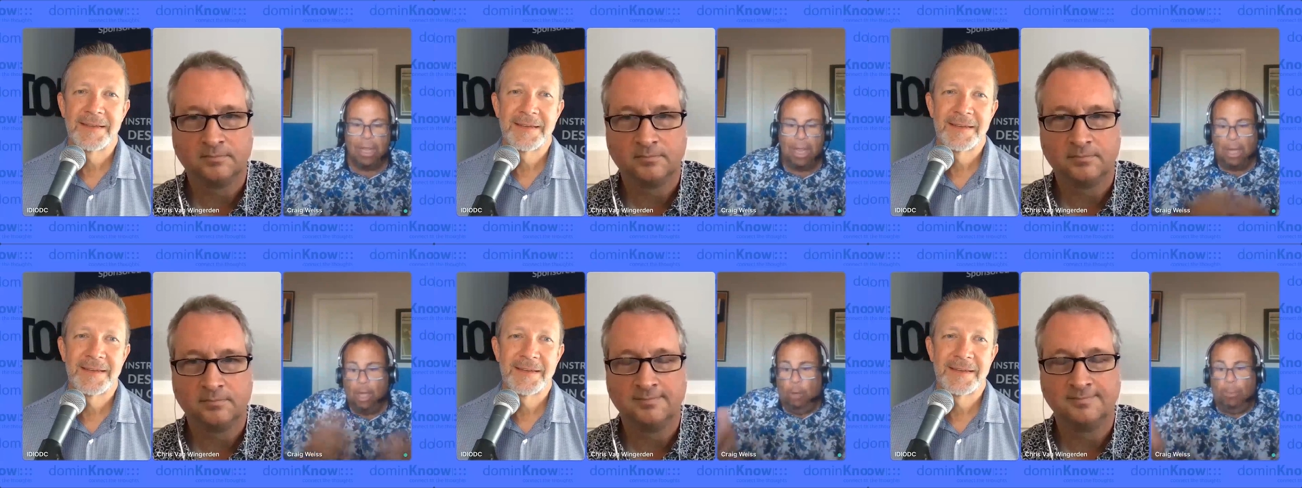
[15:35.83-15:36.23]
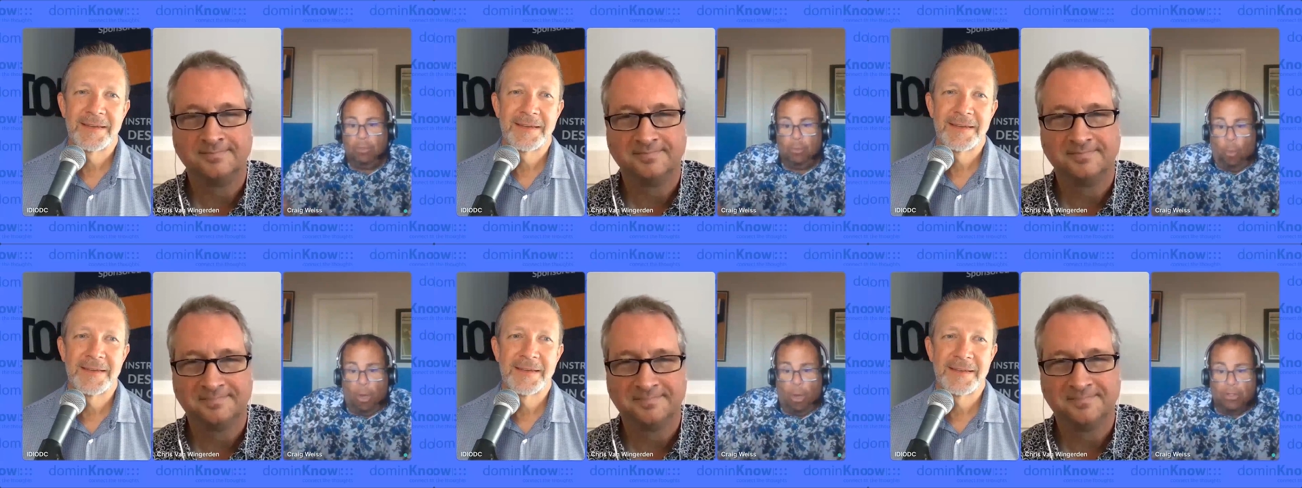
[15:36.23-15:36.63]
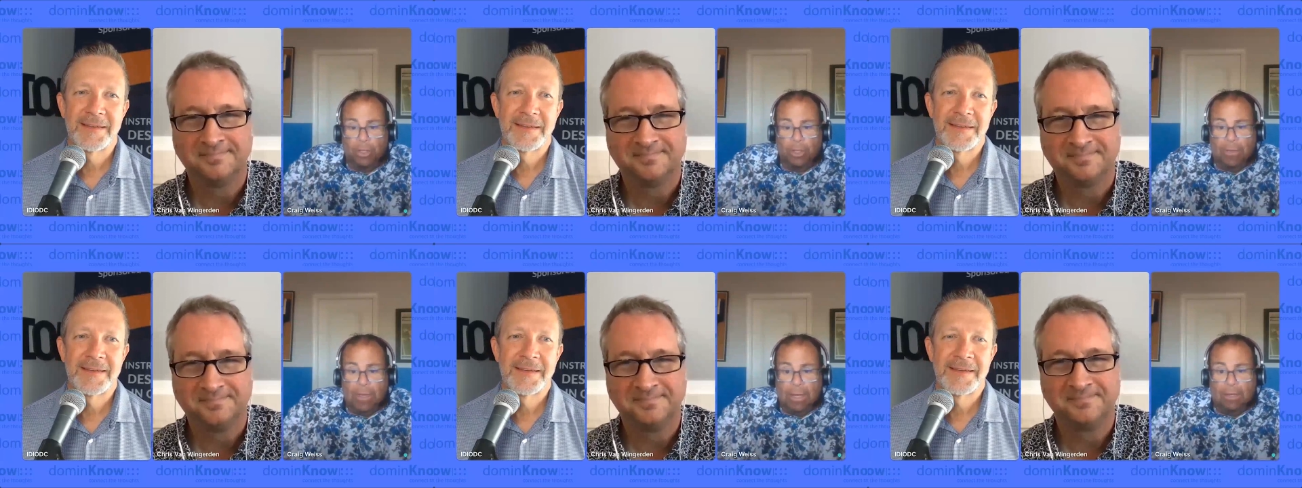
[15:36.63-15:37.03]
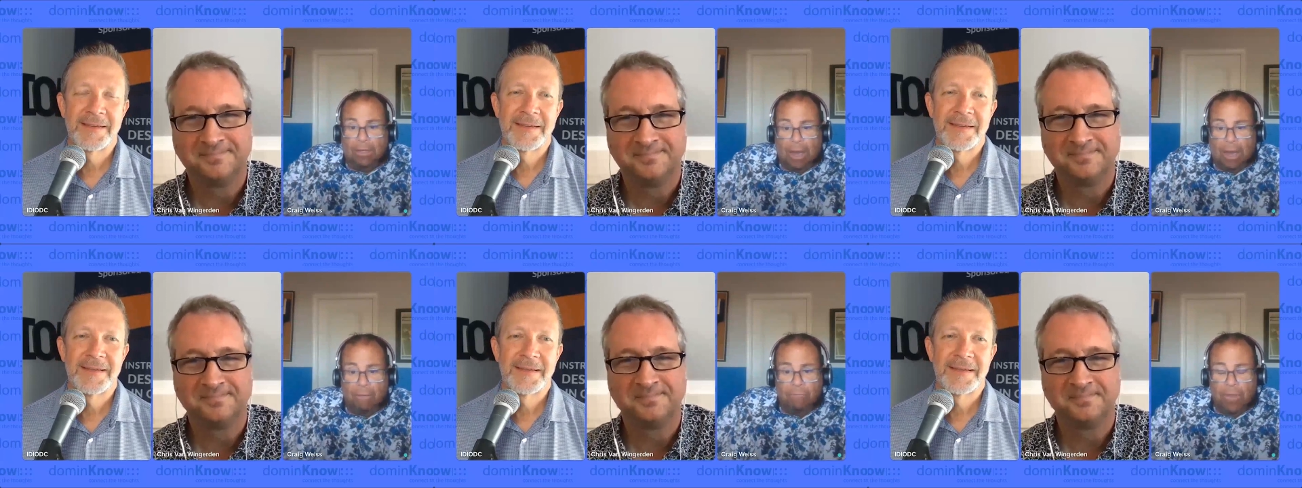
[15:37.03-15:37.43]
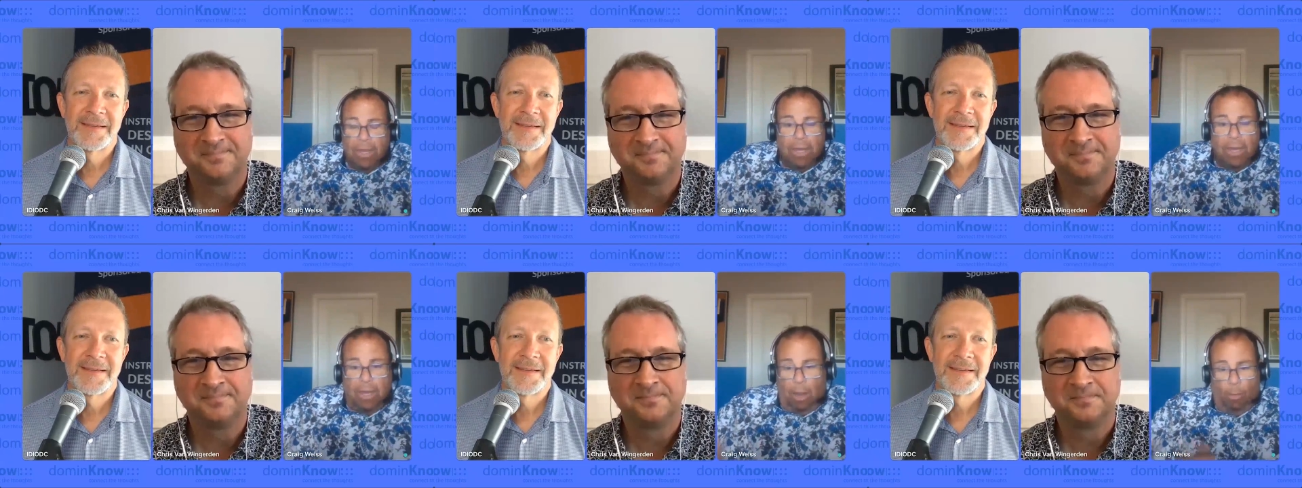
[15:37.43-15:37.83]
Speaker 1: And nobody's watching the entire
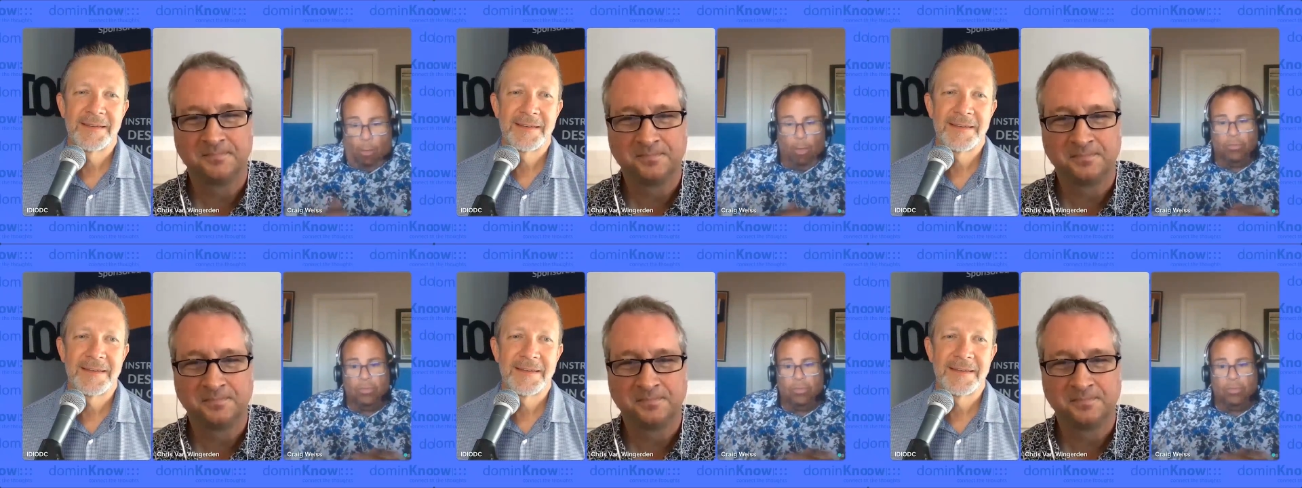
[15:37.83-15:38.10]
video.